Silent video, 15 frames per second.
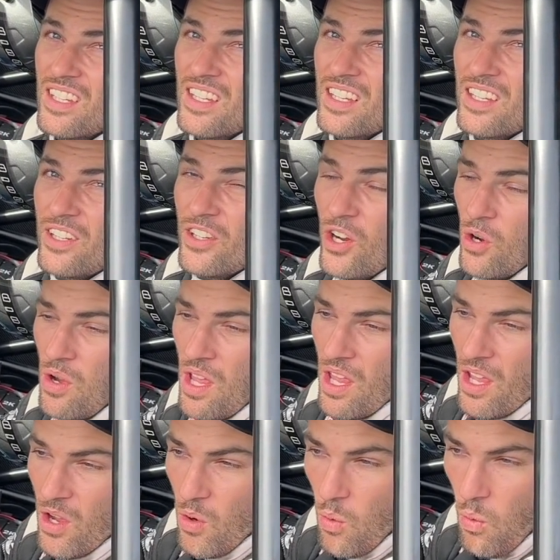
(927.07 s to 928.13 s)
You know,
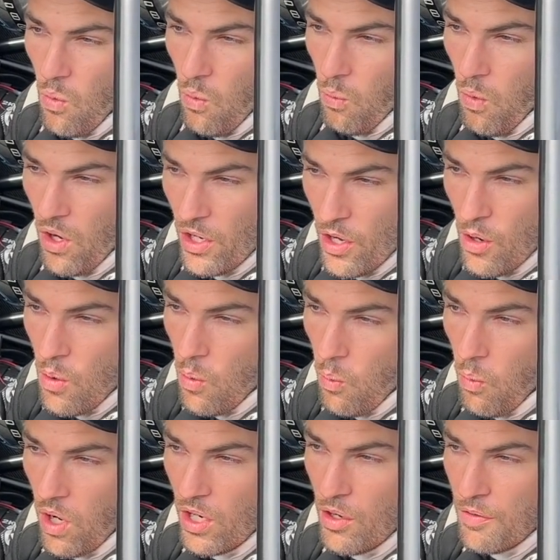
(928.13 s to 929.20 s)

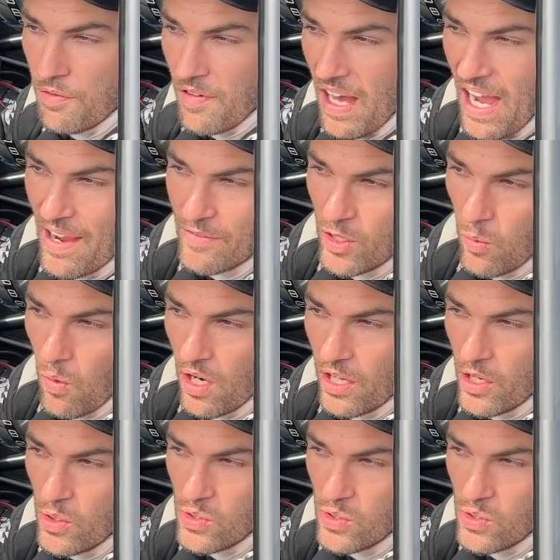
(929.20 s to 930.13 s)
105 to 107.